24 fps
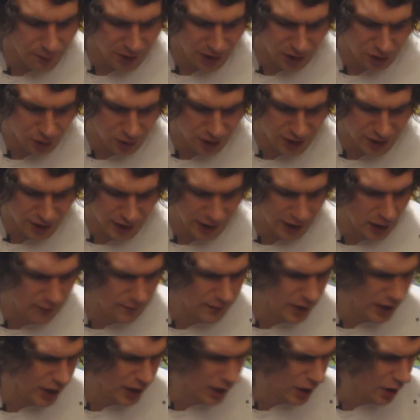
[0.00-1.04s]
I'm pretty sure I did
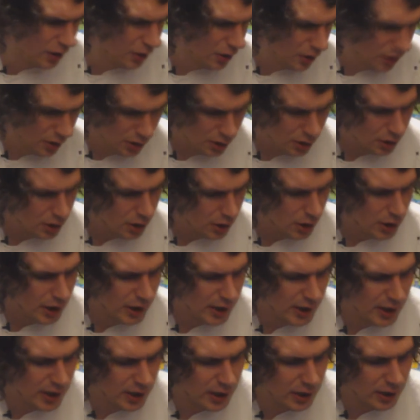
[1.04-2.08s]
get on video.
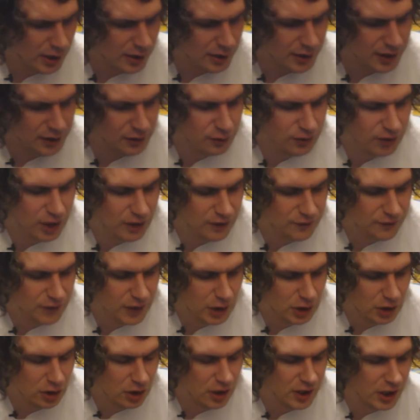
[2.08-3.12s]
And this is
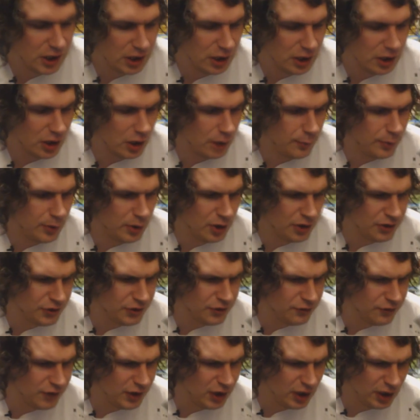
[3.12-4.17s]
anything I got of that car boot.
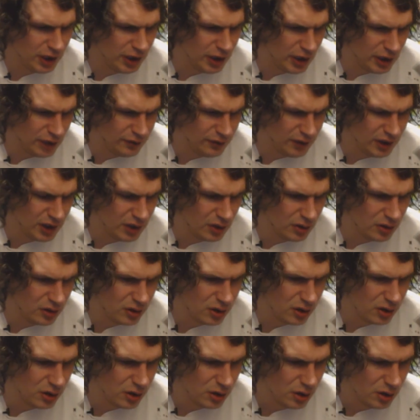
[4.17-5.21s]
I think anything
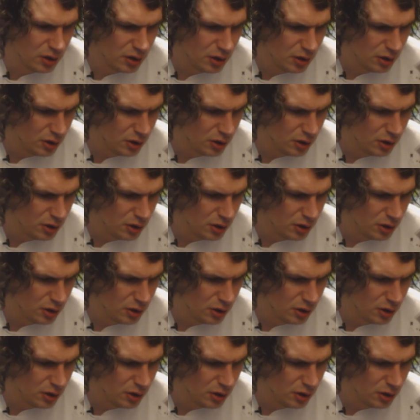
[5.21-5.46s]
else.